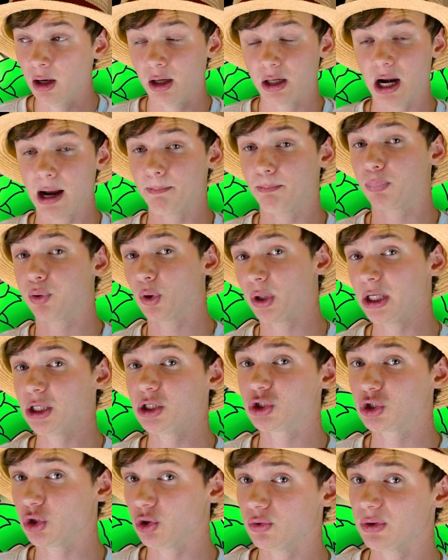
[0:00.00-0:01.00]
And I'm pretty
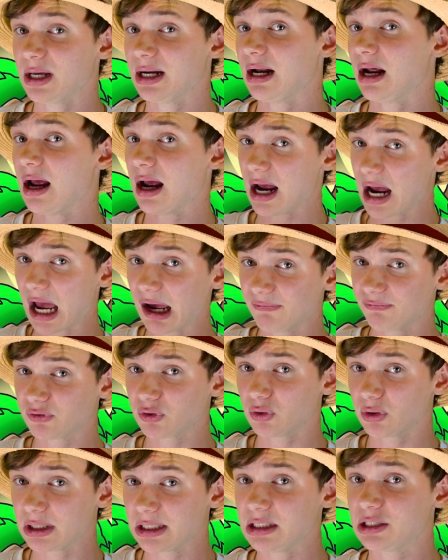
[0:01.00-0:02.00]
sure that
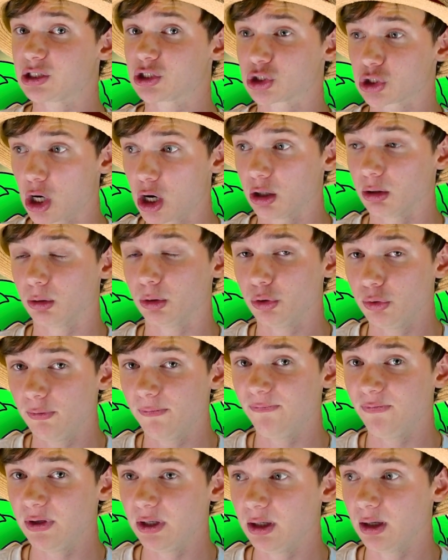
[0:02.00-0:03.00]
after he saw
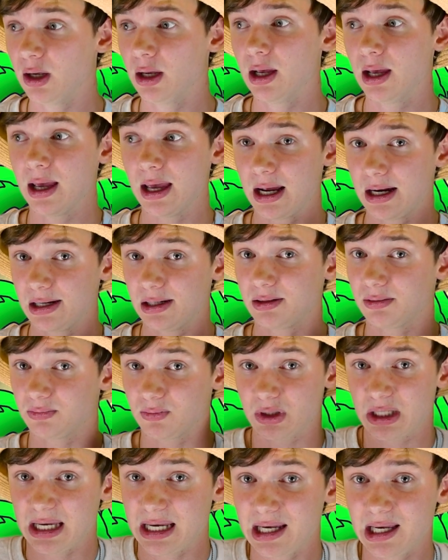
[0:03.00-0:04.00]
Luffy and
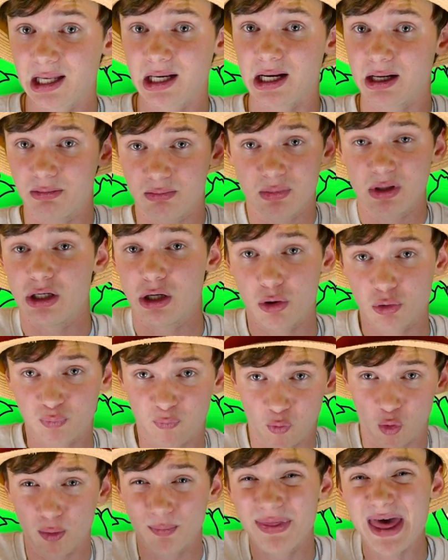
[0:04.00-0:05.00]
Kid and,
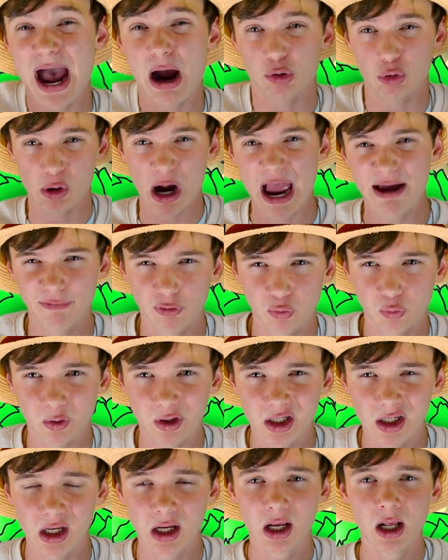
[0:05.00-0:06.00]
formed that
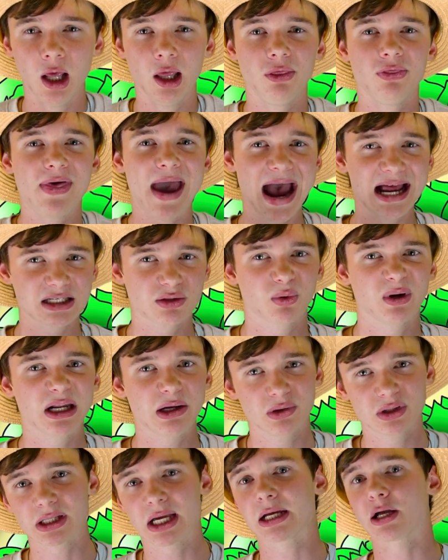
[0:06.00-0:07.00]
rivalry, that's when he
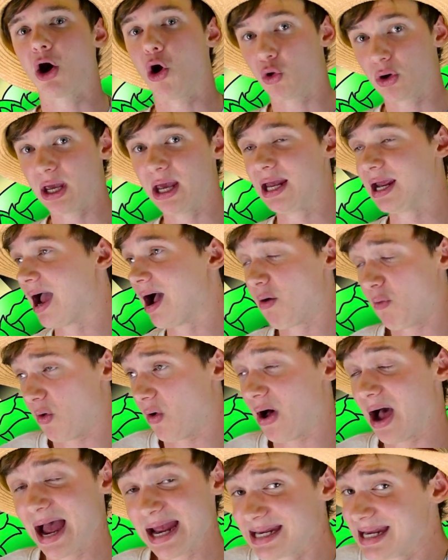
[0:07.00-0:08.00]
was like, okay, well,
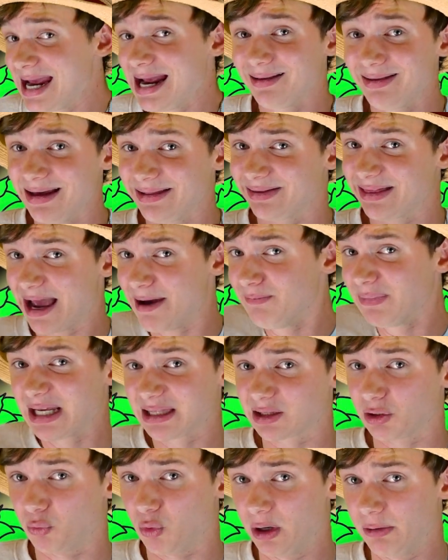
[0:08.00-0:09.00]
I can't let them get
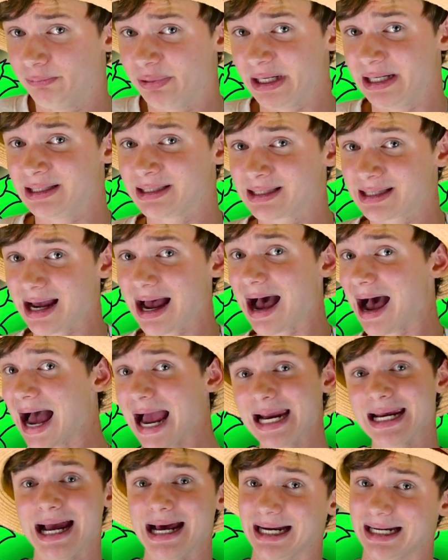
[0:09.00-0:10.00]
the One Piece. I
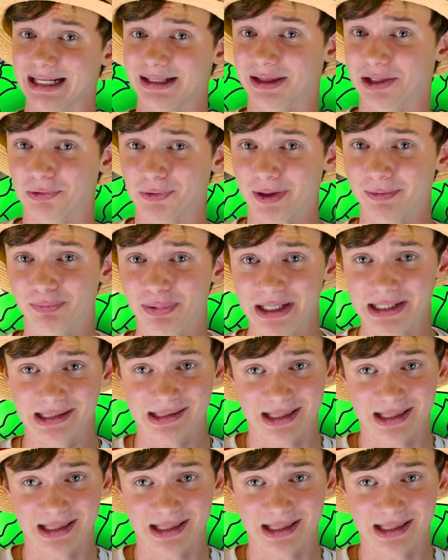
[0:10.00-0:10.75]
gotta get the One Piece.